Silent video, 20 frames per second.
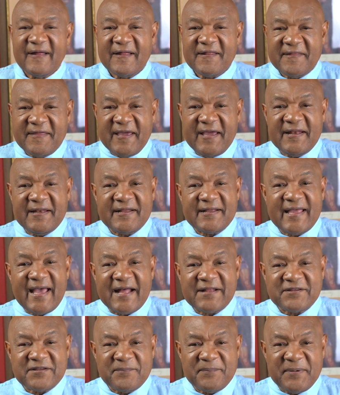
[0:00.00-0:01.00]
Then it
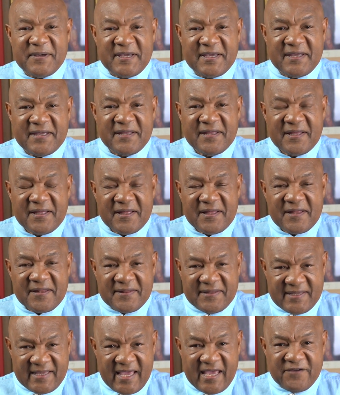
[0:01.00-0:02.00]
got to be
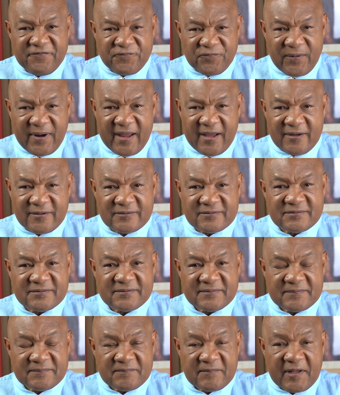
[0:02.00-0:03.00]
the 8th round.
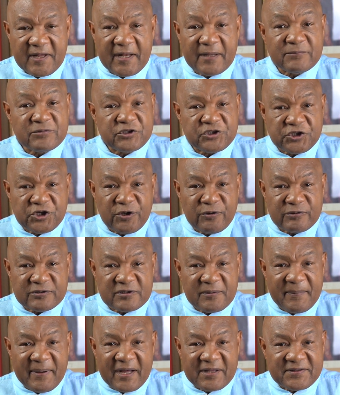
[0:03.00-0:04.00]
And I'm sure it was
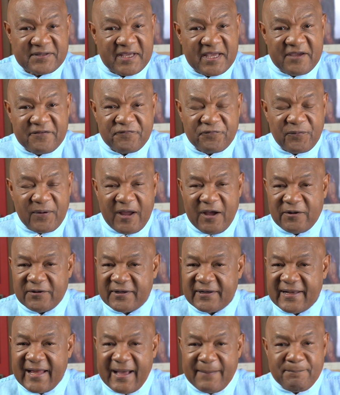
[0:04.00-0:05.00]
about the 8th round,
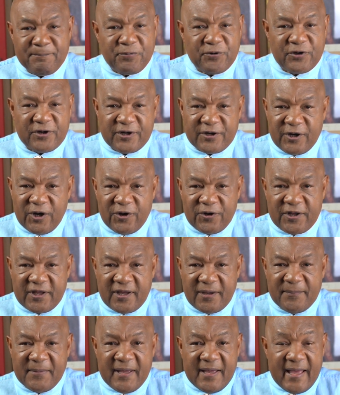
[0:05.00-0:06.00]
and I put it on
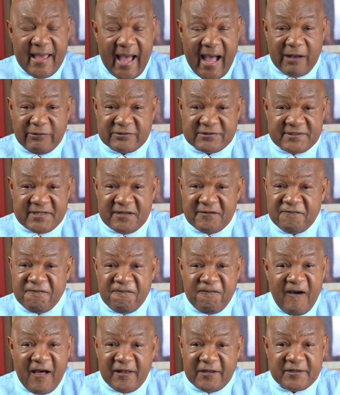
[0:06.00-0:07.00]
him. I was still
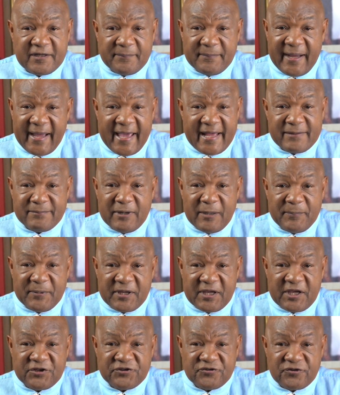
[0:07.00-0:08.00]
following him. I had him up
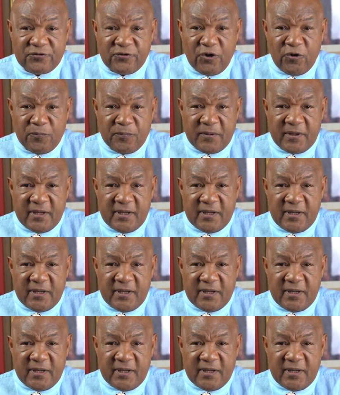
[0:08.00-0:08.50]
against the rope.